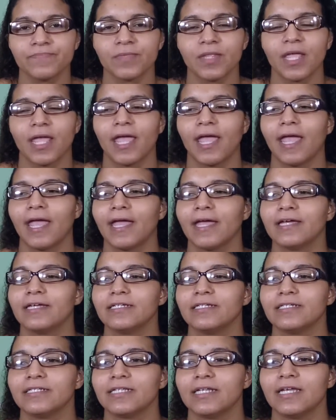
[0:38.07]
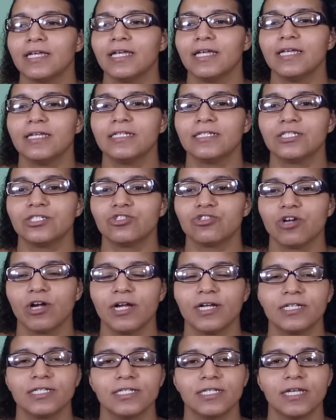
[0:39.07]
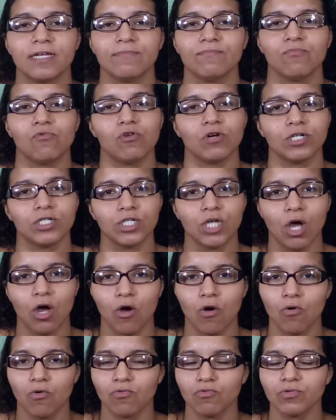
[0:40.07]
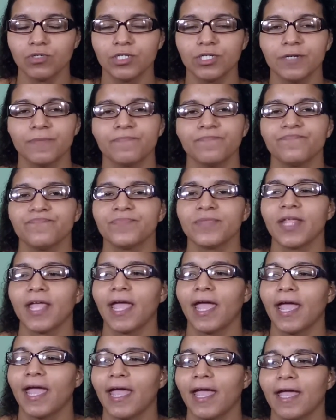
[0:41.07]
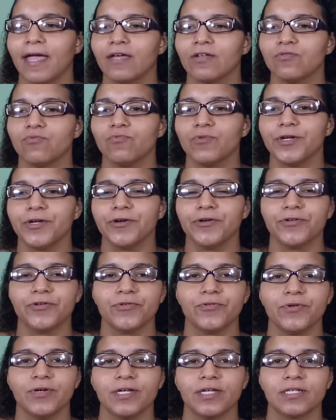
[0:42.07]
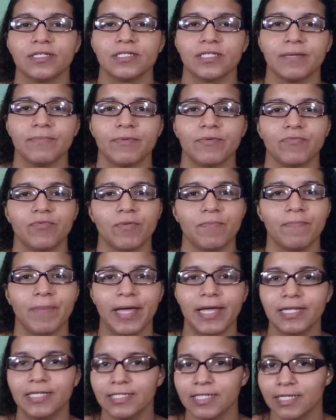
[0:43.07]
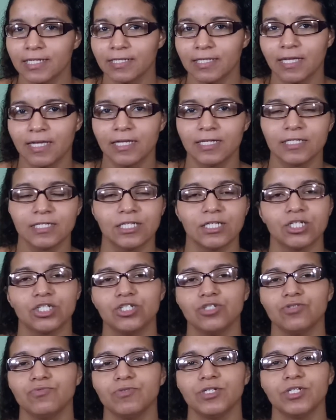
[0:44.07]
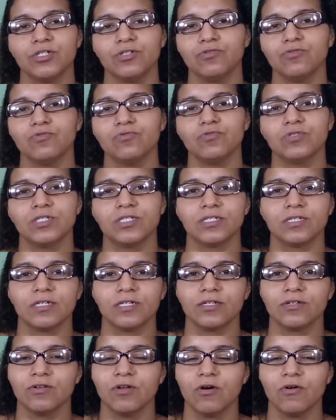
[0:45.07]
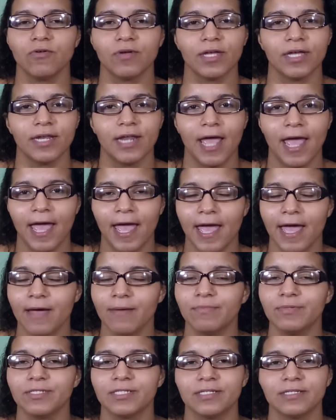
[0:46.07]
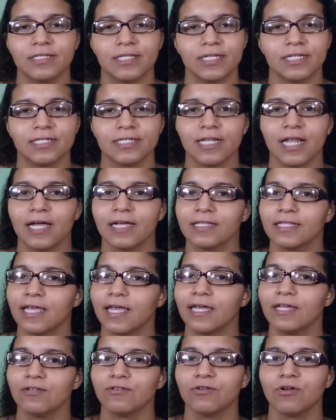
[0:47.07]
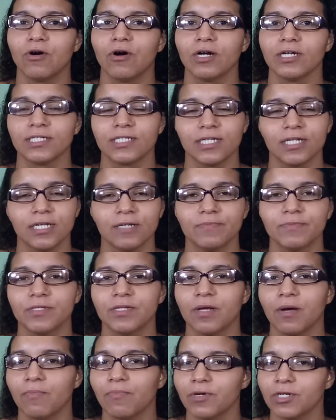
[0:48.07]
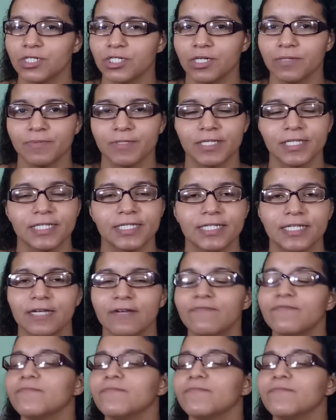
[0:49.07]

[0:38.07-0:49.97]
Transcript: and he's trying to get more toned, and we're doing some of the basic things that you would use to, get abs and things like that, our sit-ups and our push-ups and stuff.